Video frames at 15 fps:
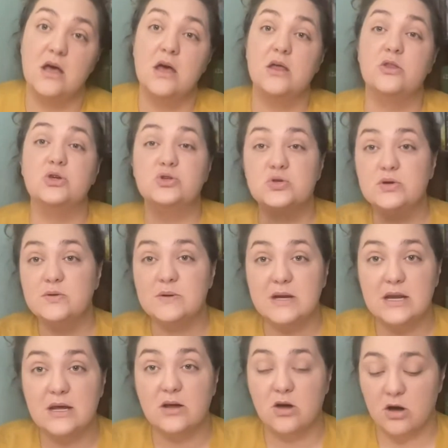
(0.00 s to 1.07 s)
the true
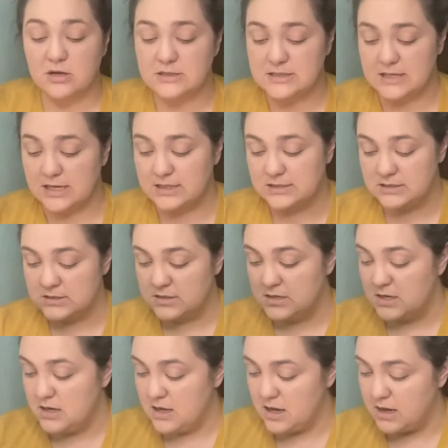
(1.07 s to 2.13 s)
knitting content.
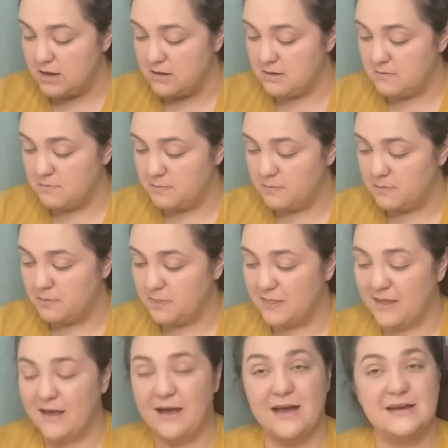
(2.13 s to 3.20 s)
I
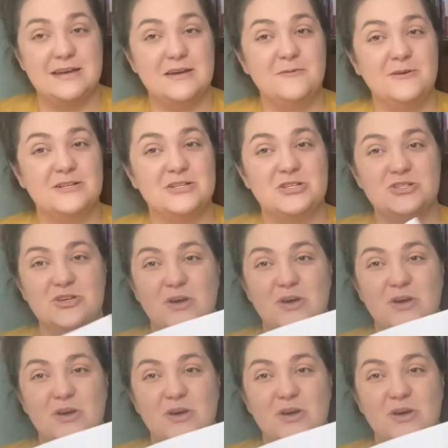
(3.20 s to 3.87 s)
did want to show